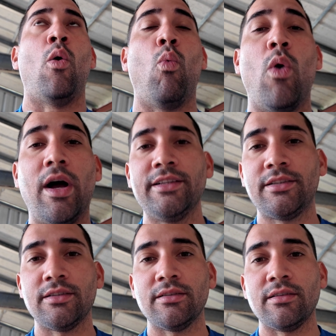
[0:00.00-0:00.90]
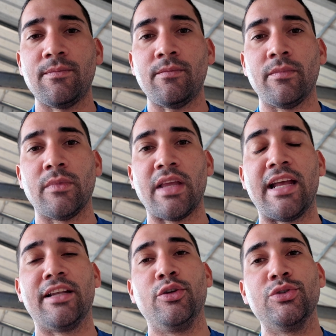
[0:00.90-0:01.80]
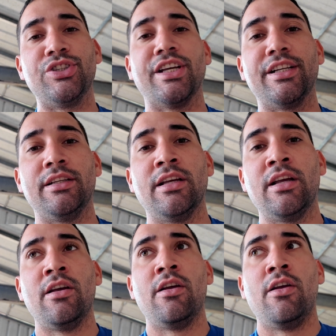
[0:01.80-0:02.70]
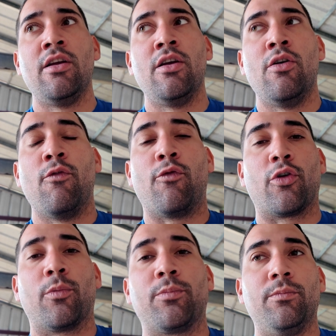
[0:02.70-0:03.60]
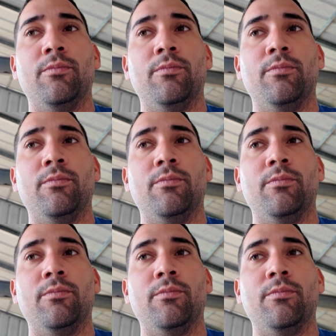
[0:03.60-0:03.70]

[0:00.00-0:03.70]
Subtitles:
want and using it for